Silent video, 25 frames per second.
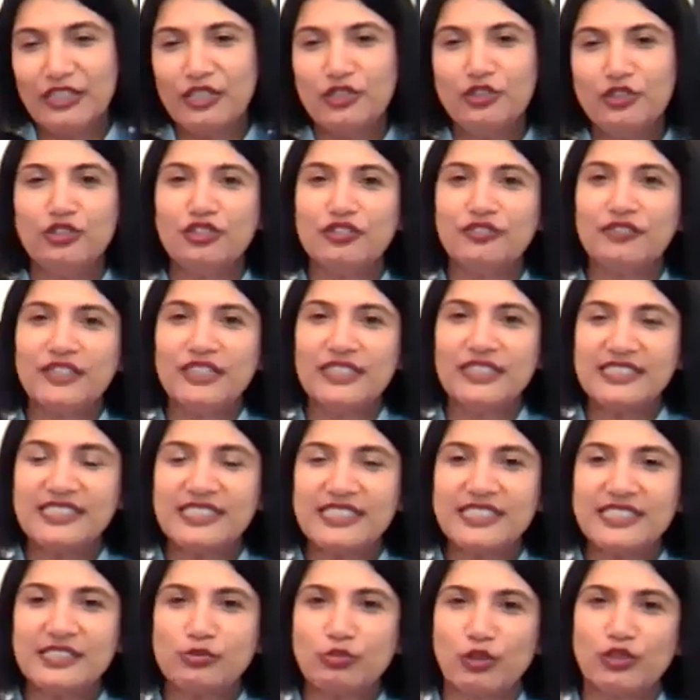the
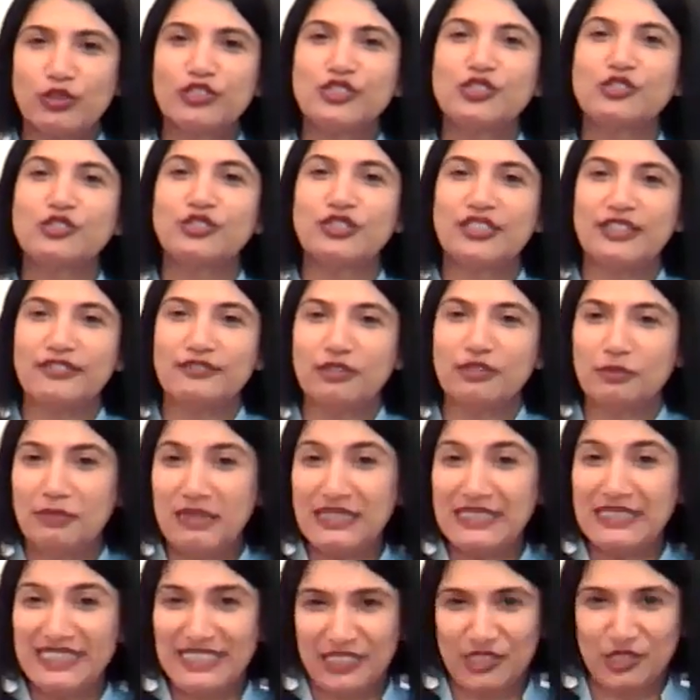universe wants to give you
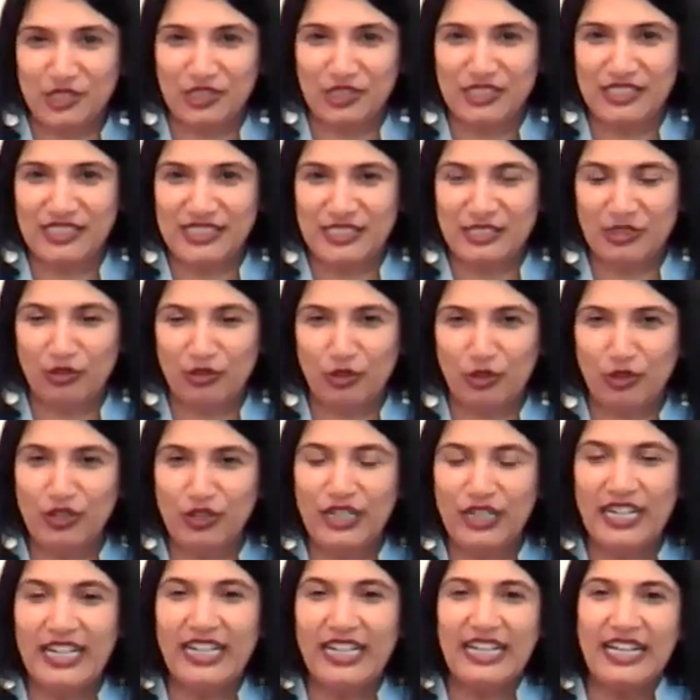messages,
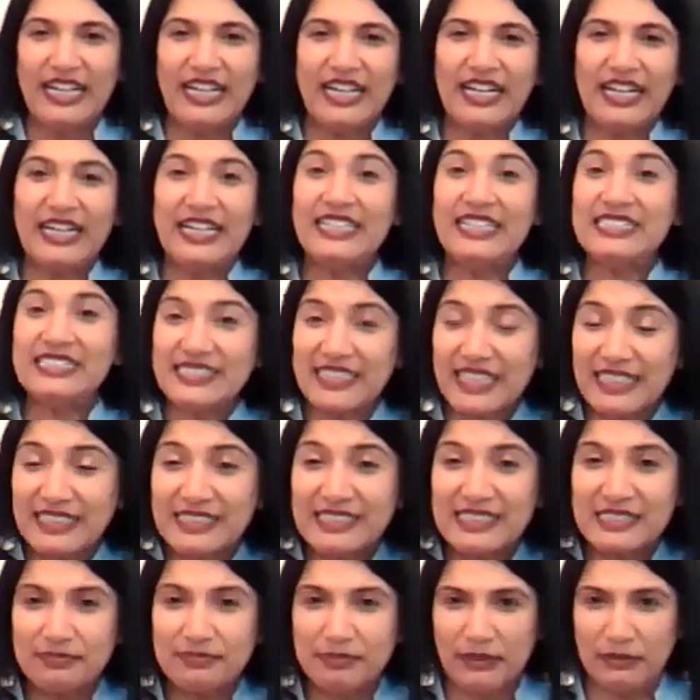he
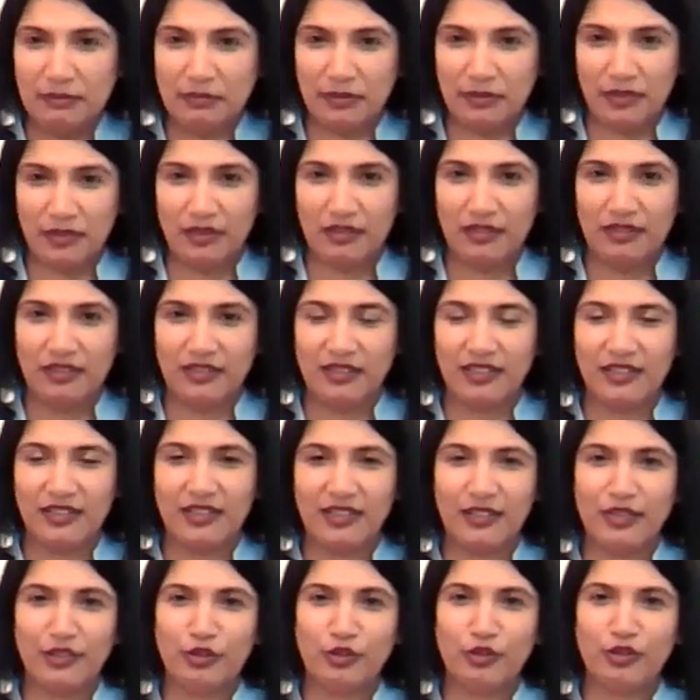sends people,
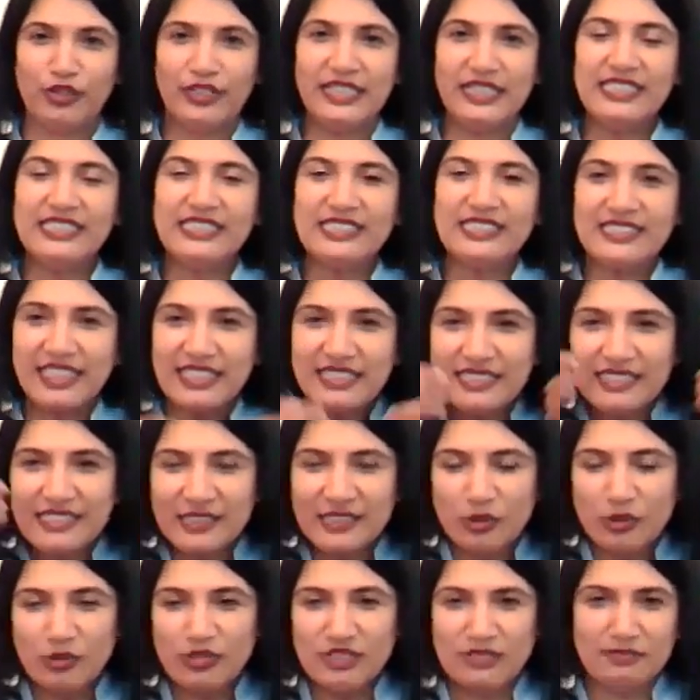he
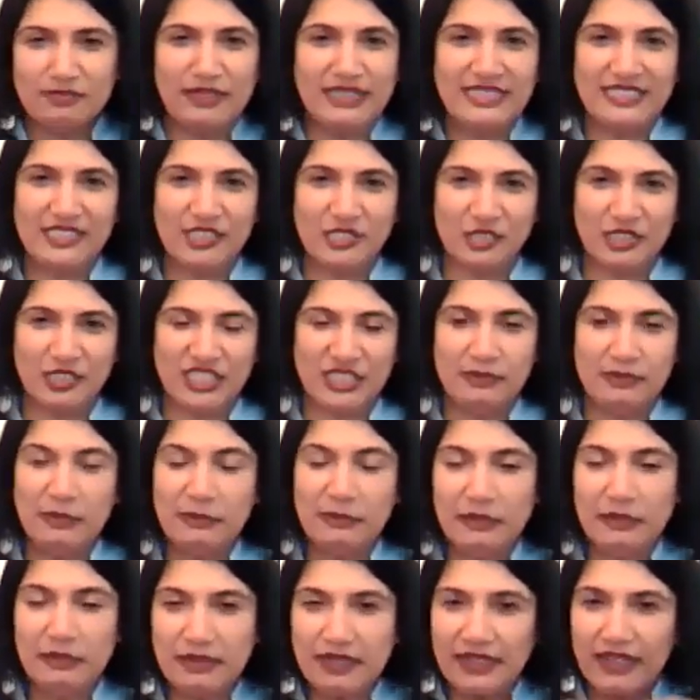sends those messengers. The
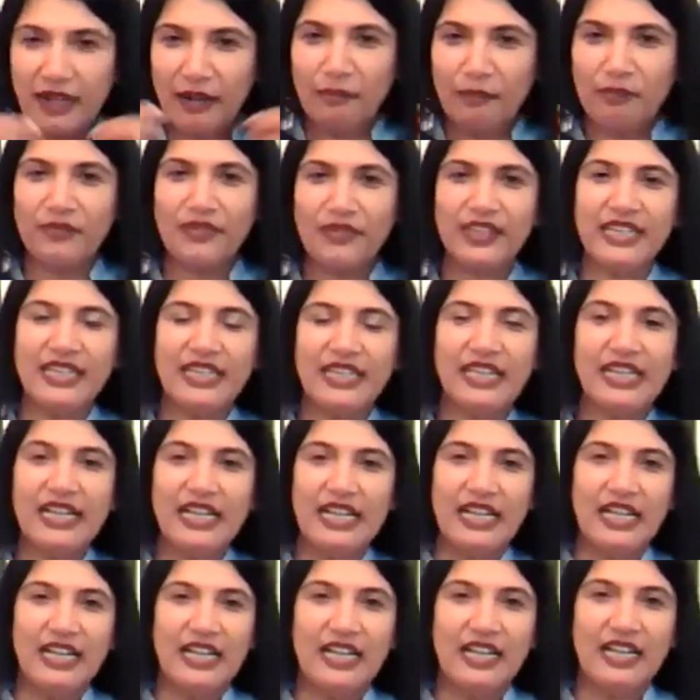people become the,
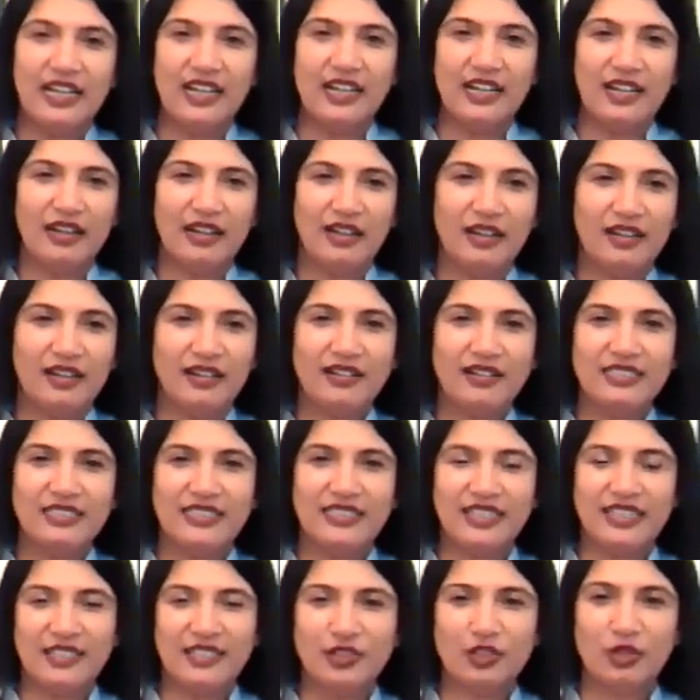
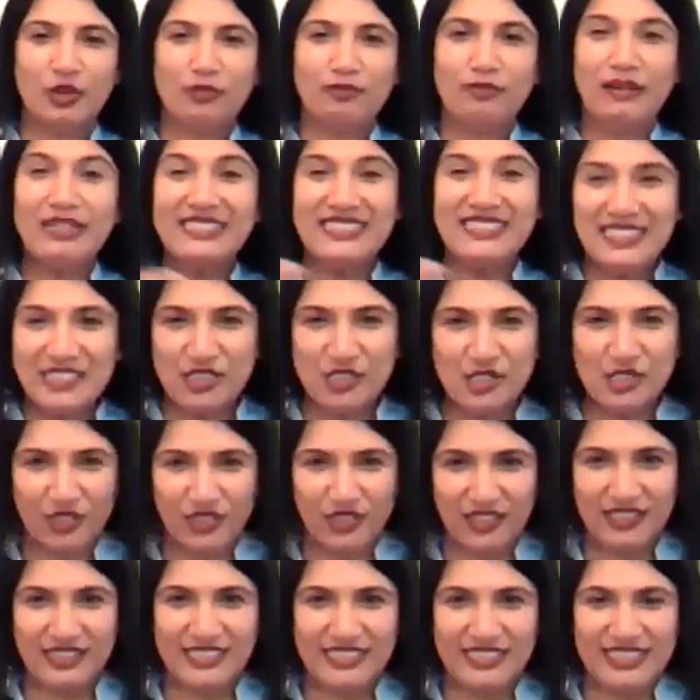
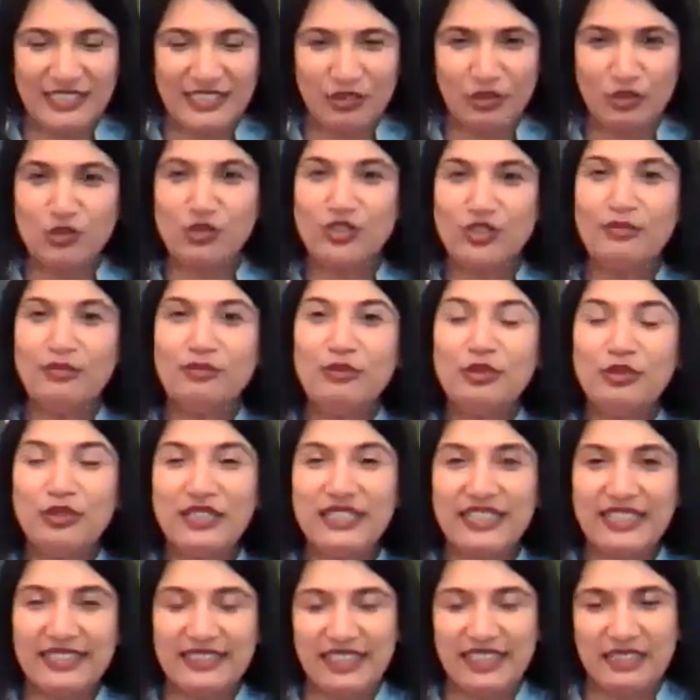messengers, to
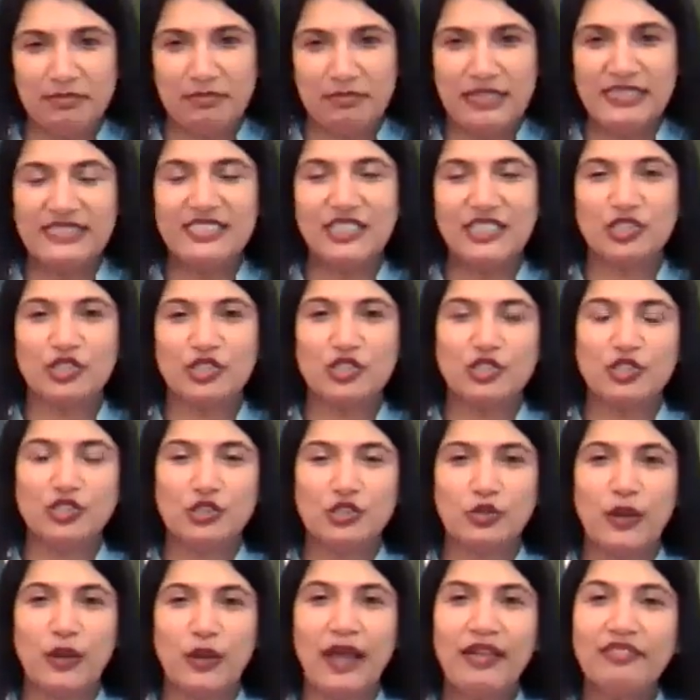communicate that message to you.